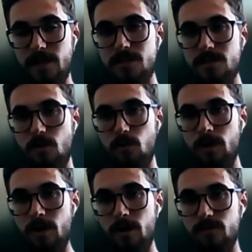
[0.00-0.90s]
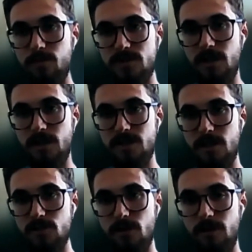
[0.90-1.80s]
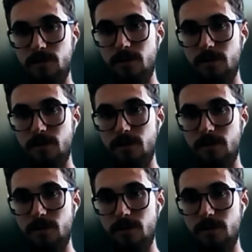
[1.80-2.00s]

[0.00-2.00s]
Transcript: That is a 100% essential.